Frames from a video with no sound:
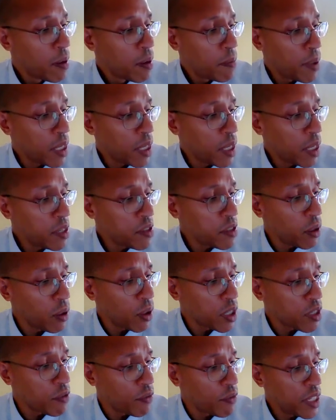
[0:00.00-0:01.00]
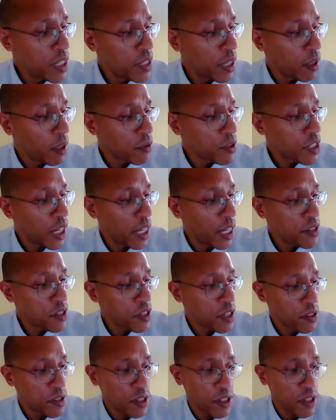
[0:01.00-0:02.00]
Because large retail
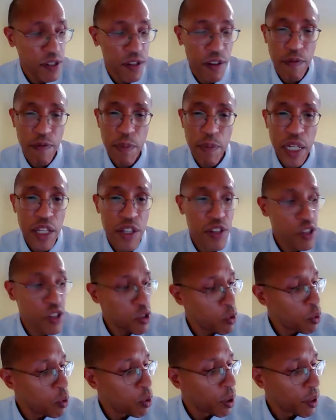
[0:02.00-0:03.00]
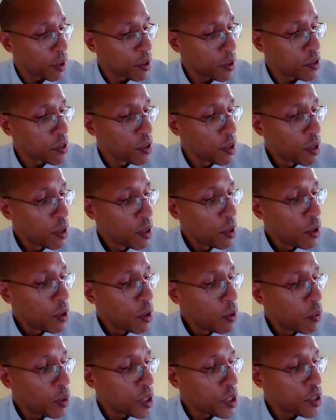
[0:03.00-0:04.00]
chains consist of many stores,
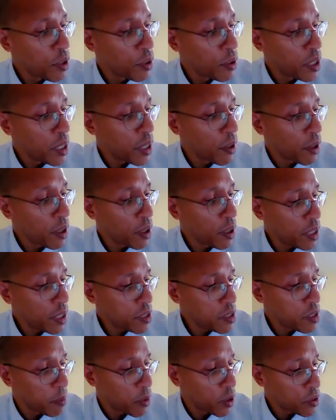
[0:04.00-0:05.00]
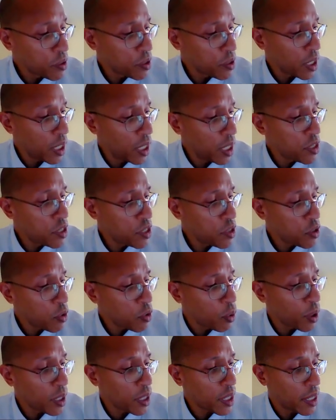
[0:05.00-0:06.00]
which are near customers, each
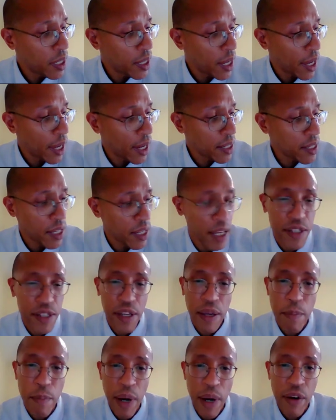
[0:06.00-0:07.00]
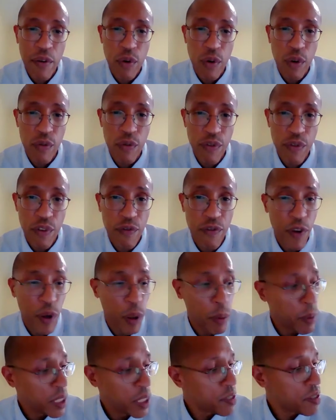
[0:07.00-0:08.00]
store can act as a
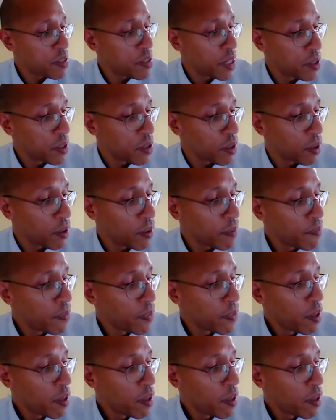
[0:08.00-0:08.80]
micro-fulfillment center.